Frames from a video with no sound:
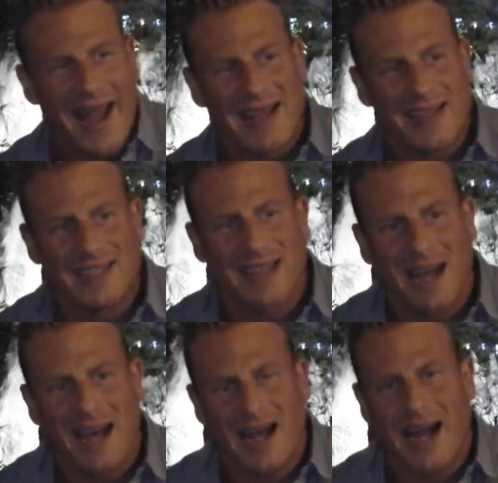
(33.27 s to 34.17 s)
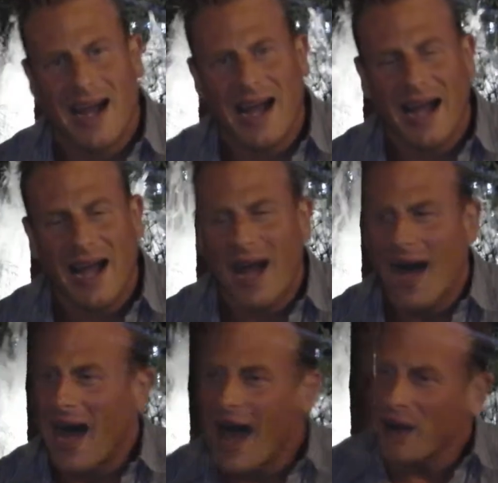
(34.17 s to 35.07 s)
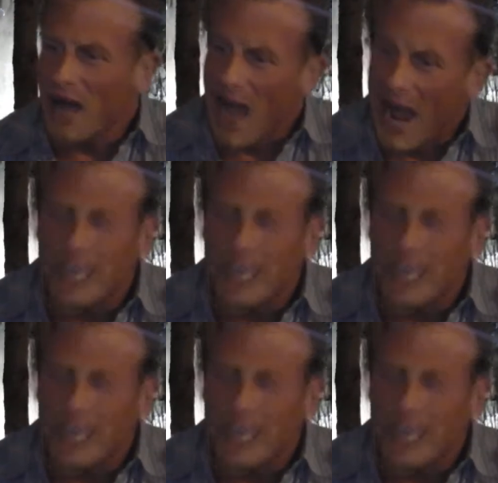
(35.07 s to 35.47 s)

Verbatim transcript: and uh, I, I,